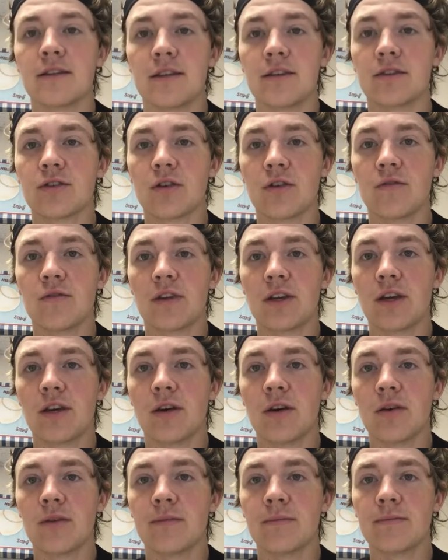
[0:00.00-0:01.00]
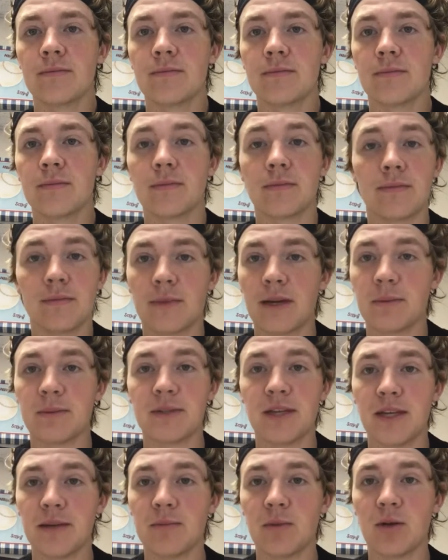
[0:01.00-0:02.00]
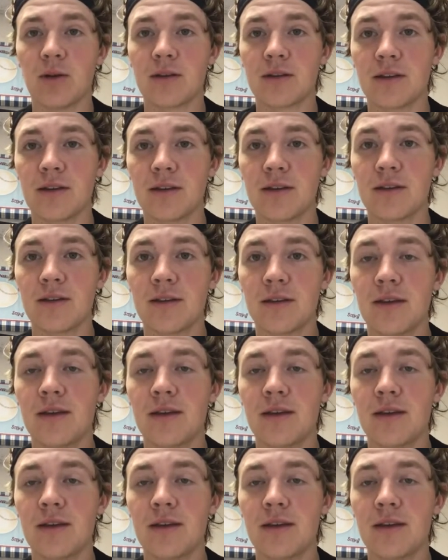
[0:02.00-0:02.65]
intro video, I'm Tate Mulliken.